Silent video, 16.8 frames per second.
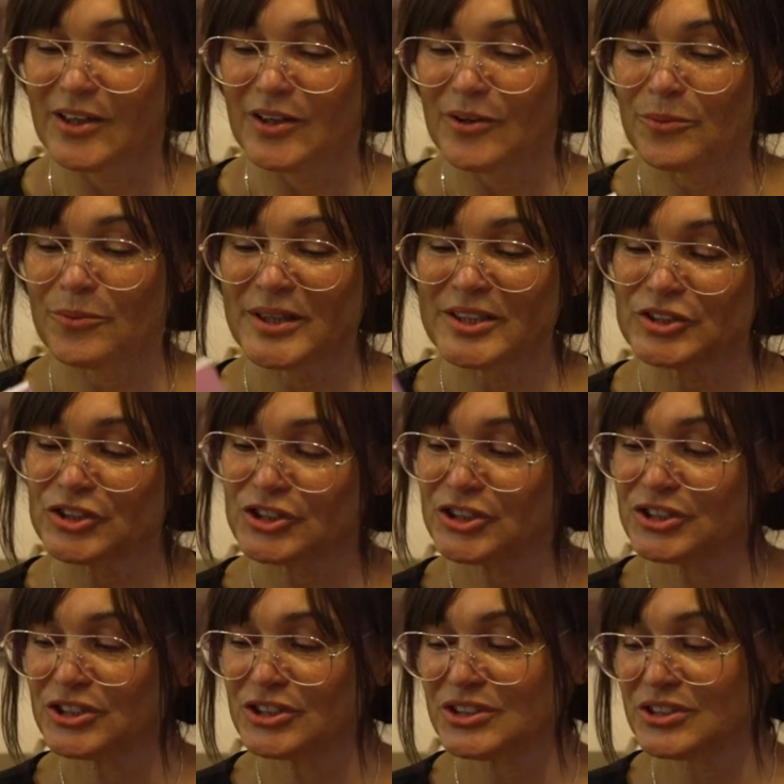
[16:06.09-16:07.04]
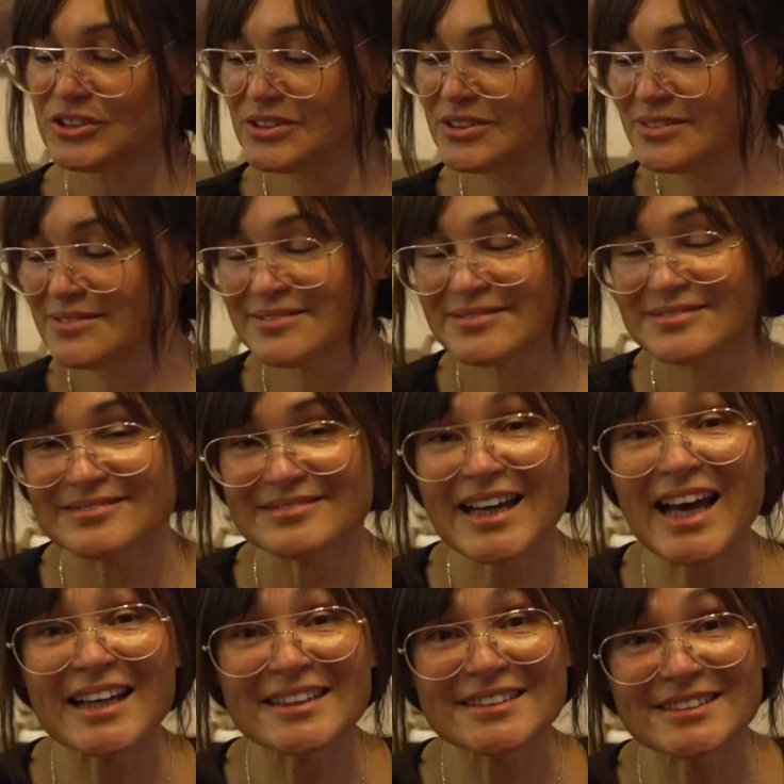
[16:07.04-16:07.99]
which
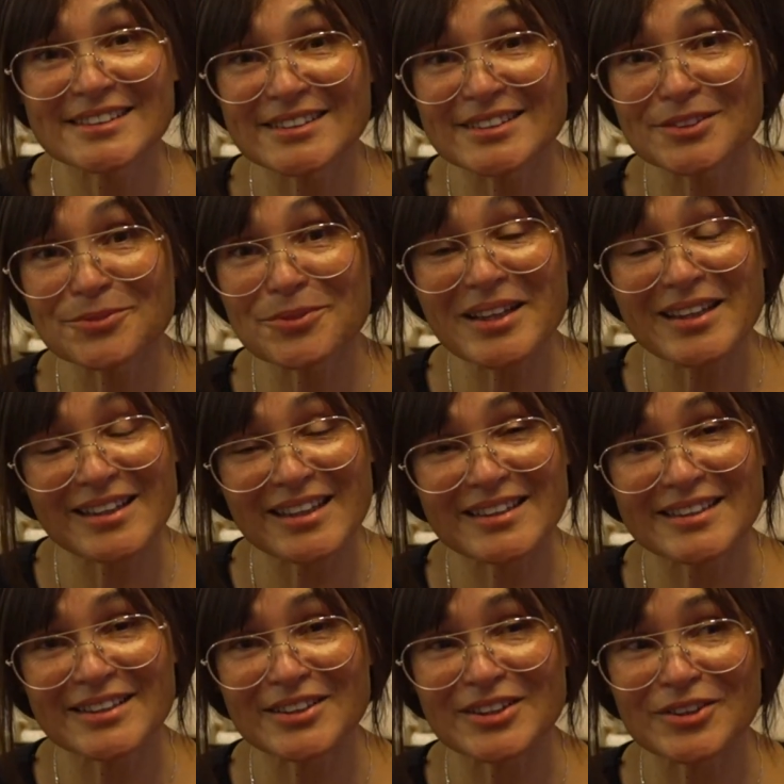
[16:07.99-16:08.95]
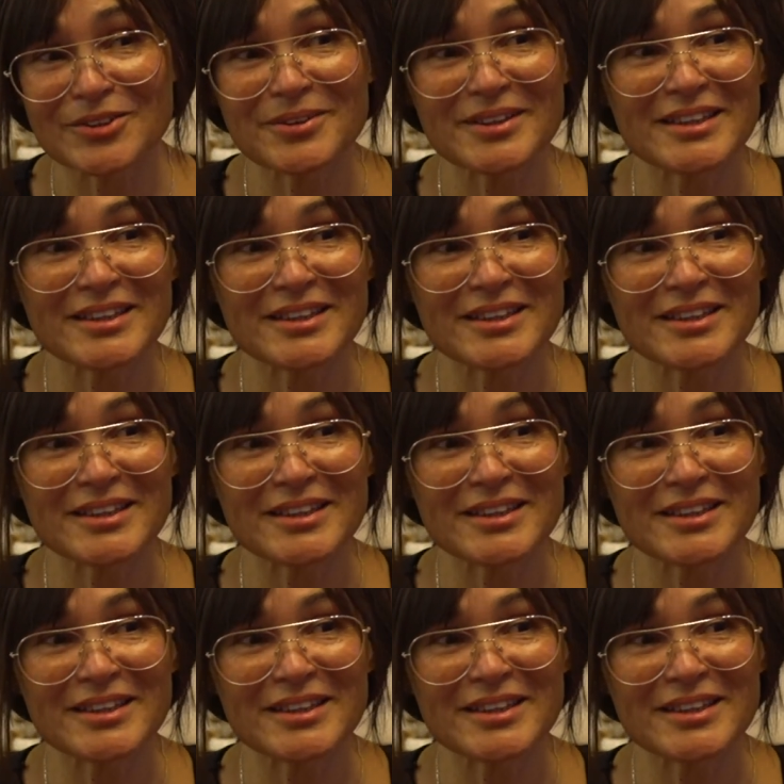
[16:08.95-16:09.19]
has to do with letting go.